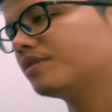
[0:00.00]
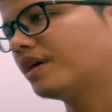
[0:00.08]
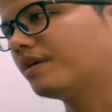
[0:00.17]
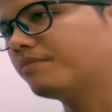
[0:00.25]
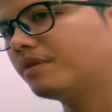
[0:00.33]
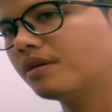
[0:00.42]

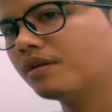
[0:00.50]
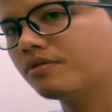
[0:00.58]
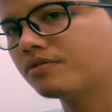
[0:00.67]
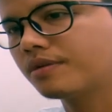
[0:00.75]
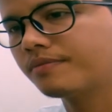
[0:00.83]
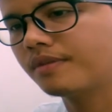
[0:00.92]
gaming
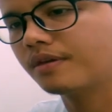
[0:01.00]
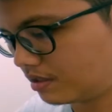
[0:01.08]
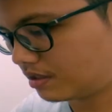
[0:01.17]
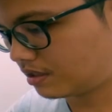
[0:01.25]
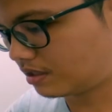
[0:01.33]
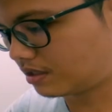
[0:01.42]
or
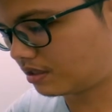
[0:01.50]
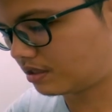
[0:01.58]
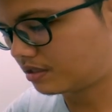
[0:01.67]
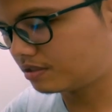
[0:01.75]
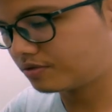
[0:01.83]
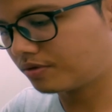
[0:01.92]
something.
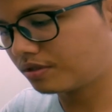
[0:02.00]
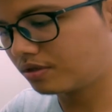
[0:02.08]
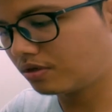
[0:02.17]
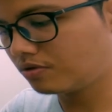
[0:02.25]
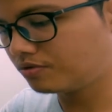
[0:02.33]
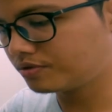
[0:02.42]
Uh, this one
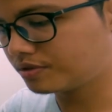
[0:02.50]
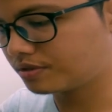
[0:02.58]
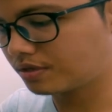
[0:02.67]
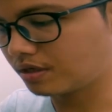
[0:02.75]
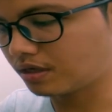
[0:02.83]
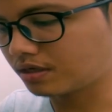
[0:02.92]
glows.
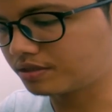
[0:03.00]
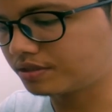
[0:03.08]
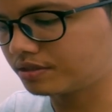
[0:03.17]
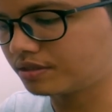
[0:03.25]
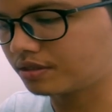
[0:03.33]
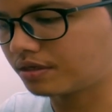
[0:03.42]
Uh,
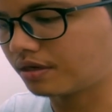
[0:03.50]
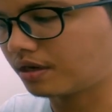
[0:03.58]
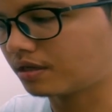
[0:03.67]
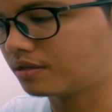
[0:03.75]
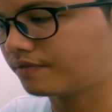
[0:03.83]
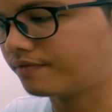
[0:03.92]
she's a
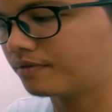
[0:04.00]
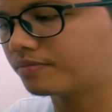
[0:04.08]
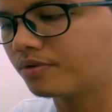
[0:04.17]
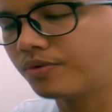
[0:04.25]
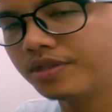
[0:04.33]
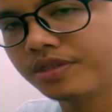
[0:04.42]
character from
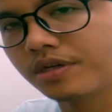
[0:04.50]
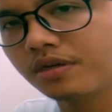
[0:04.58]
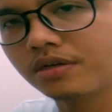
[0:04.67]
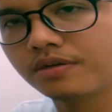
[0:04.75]
The Witcher,